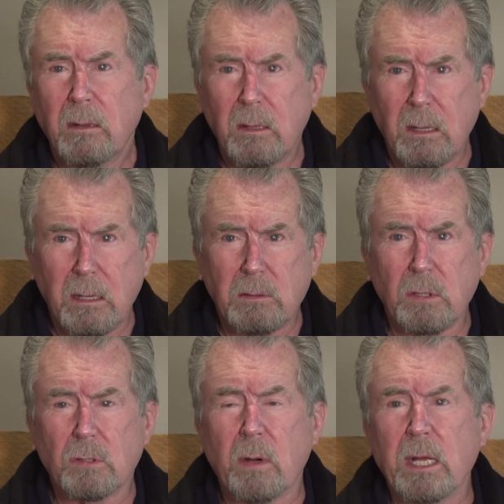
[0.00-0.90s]

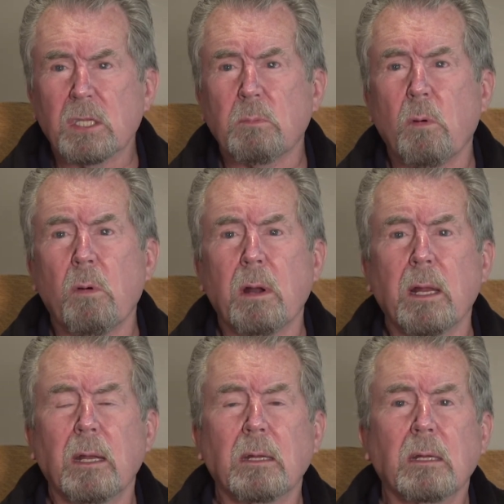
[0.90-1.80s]
to transport
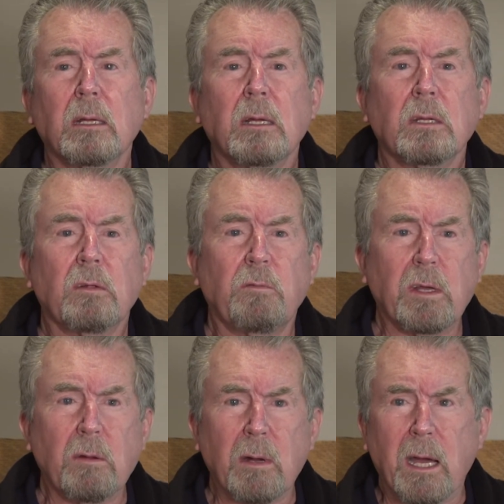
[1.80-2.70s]
it, to
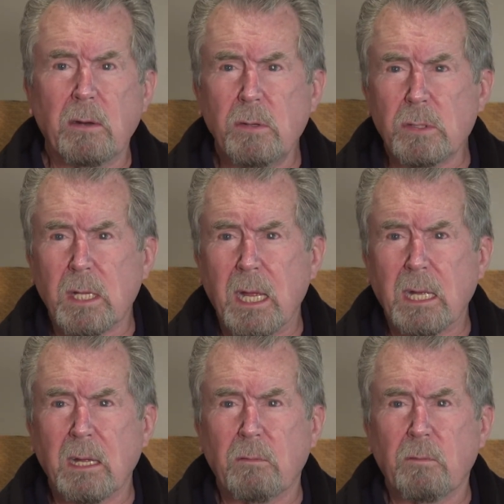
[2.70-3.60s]
figure out who's
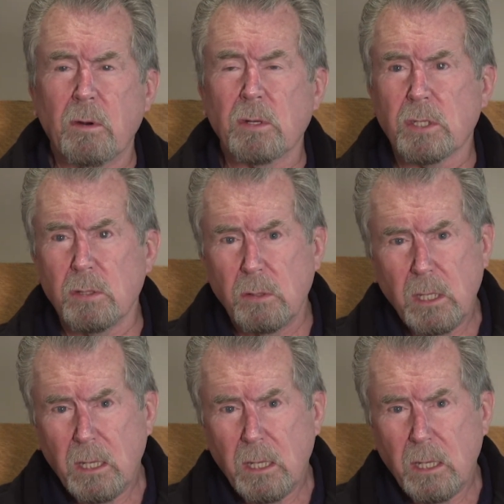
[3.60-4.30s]
getting it first, to